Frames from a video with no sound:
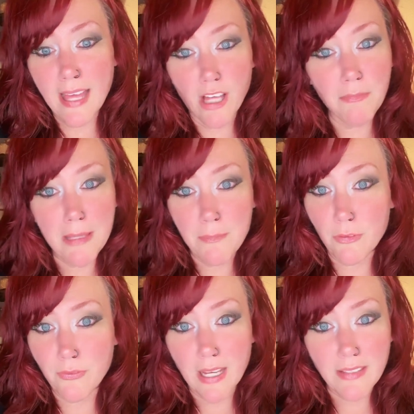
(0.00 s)
If we're going to
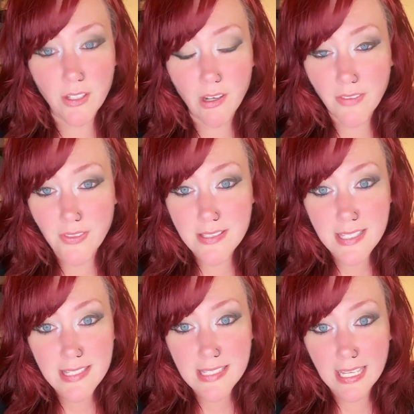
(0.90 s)
help people find
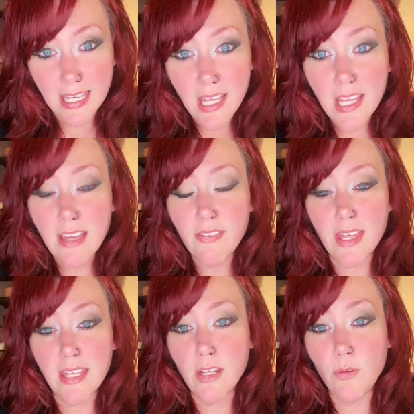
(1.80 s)
their authenticity,
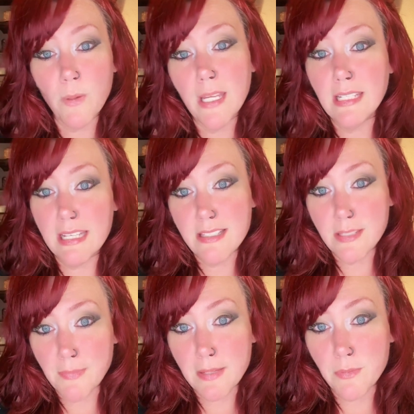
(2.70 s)
then
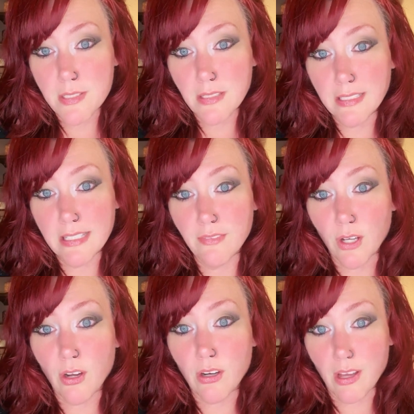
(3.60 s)
we need to be able to
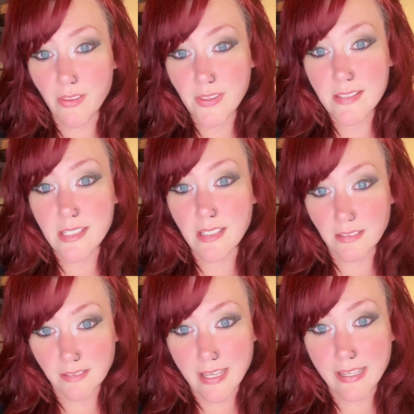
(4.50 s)
live our
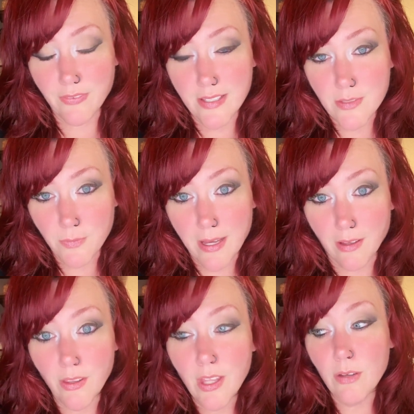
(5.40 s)
authentic life
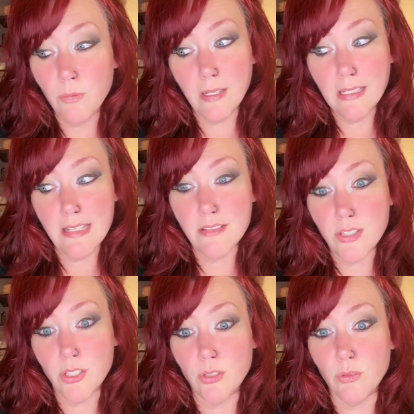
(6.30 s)
as well.
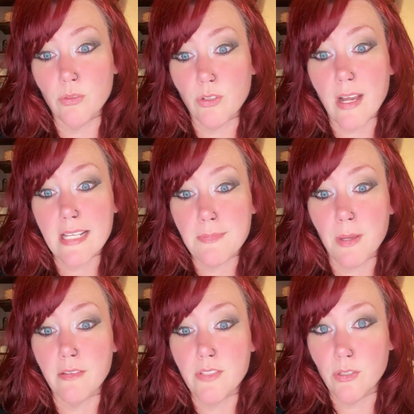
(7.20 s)
We need to
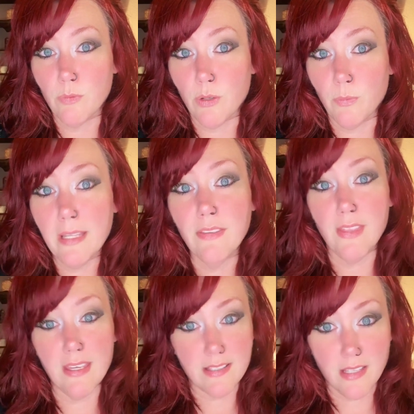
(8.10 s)
grasp onto
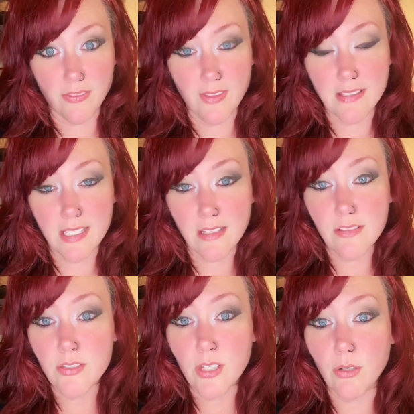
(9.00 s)
what we think is
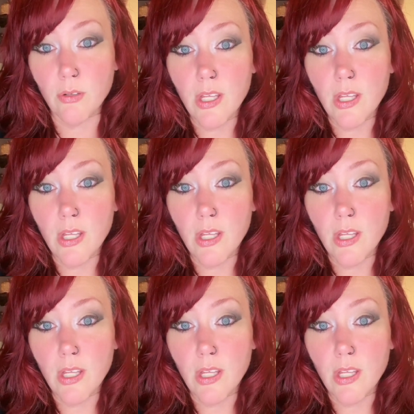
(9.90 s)
authentic.